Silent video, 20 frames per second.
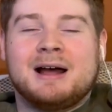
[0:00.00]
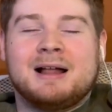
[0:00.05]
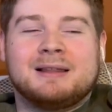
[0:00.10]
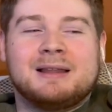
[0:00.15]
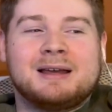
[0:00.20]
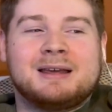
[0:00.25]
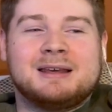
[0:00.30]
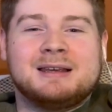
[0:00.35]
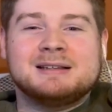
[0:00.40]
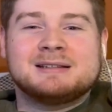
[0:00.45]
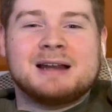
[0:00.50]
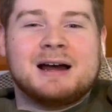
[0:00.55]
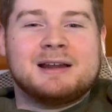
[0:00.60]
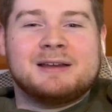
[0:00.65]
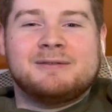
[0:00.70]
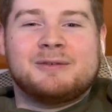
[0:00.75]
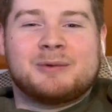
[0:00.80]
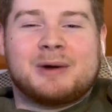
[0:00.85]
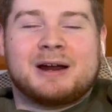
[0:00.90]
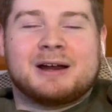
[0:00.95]
Like, he's not
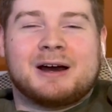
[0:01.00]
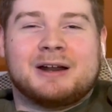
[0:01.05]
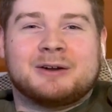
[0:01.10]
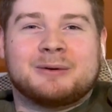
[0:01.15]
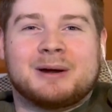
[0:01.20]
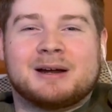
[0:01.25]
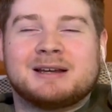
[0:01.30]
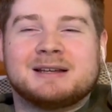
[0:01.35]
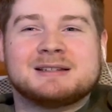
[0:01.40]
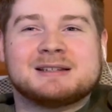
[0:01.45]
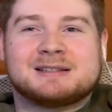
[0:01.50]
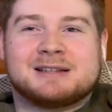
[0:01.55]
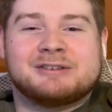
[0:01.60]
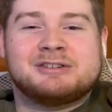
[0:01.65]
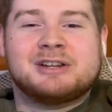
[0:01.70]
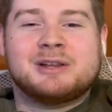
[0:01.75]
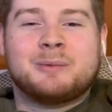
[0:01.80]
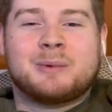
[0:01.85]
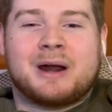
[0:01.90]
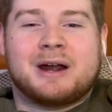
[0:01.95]
even wearing underwear. He's
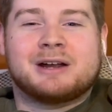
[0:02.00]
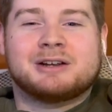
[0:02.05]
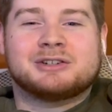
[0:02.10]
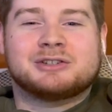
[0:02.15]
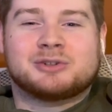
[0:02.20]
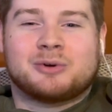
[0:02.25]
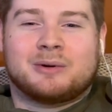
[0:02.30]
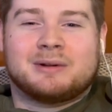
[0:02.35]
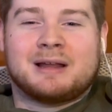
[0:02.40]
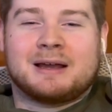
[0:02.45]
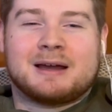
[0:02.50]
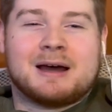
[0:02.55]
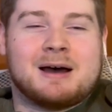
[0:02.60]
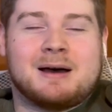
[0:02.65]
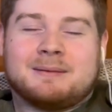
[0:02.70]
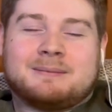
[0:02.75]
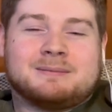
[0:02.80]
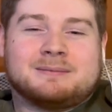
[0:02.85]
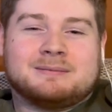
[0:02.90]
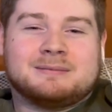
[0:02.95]
essentially wearing like
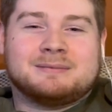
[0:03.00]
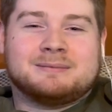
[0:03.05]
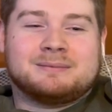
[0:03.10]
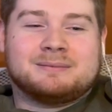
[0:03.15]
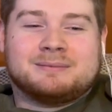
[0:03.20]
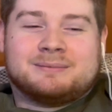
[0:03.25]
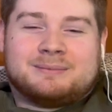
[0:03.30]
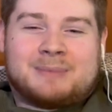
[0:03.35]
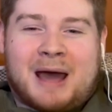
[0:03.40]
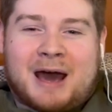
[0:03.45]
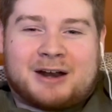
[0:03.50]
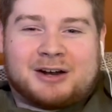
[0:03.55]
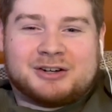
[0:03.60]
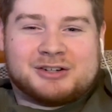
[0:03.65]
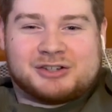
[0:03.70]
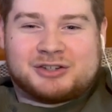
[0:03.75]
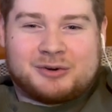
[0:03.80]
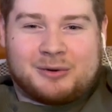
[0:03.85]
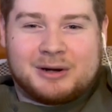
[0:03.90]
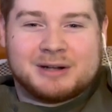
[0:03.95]

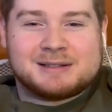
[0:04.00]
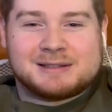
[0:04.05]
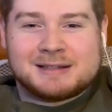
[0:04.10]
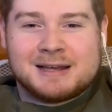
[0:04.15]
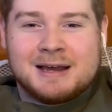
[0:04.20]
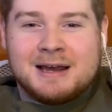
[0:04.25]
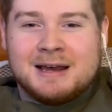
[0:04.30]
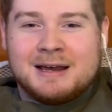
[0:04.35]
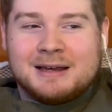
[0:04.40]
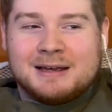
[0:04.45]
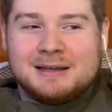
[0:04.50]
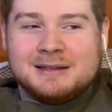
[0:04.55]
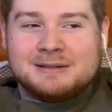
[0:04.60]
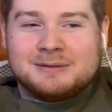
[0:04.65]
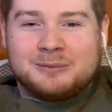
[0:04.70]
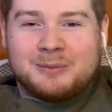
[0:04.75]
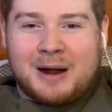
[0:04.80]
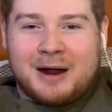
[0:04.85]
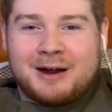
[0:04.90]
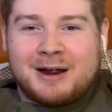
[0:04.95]
patterned shorts. He's
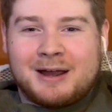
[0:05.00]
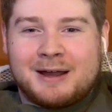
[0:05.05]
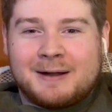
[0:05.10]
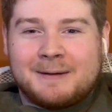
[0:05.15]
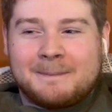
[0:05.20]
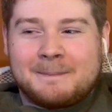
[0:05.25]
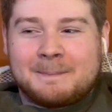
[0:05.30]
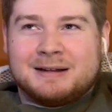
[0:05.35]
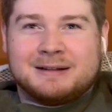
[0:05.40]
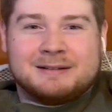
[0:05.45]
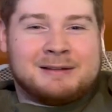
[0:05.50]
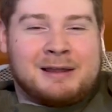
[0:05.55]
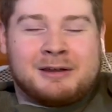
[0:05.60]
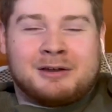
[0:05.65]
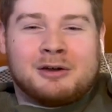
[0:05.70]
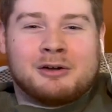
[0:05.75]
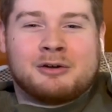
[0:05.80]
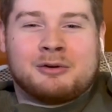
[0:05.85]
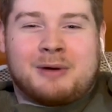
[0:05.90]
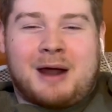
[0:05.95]
wearing
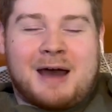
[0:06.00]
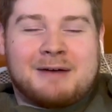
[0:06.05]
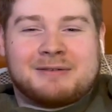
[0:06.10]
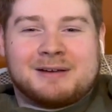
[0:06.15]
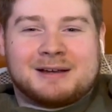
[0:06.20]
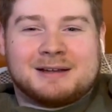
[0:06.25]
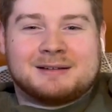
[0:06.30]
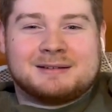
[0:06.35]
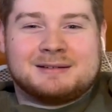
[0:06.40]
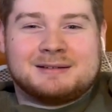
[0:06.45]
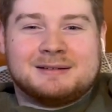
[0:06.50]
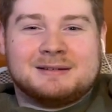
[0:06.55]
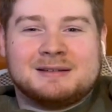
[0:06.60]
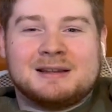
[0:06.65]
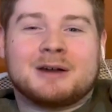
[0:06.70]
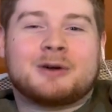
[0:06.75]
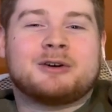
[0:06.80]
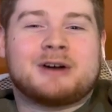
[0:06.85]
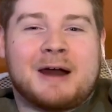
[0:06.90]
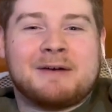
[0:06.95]
like
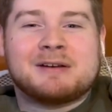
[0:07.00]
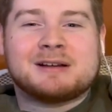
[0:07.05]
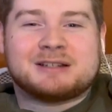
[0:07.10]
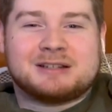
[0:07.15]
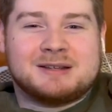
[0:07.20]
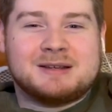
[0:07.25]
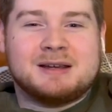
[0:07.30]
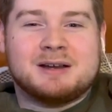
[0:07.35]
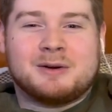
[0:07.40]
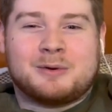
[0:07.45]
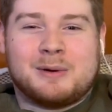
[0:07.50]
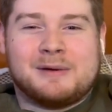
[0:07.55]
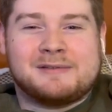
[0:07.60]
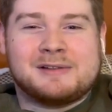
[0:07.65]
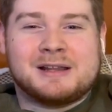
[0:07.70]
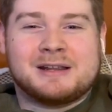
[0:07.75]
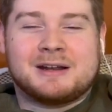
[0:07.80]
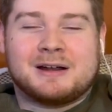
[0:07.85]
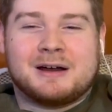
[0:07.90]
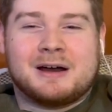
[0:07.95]
the graphic tee
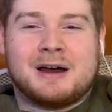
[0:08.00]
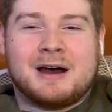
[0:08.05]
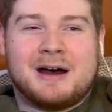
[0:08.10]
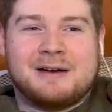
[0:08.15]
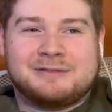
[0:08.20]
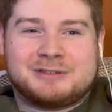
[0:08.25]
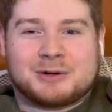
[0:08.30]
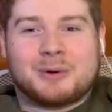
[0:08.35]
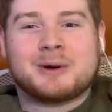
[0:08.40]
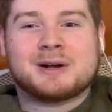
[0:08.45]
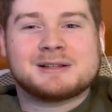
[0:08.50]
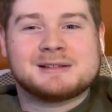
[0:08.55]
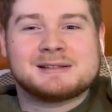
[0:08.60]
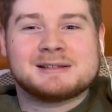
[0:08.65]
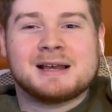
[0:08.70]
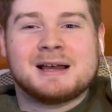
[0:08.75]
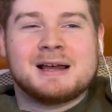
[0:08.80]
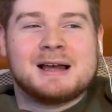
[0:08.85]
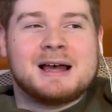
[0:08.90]
equivalent of shorts.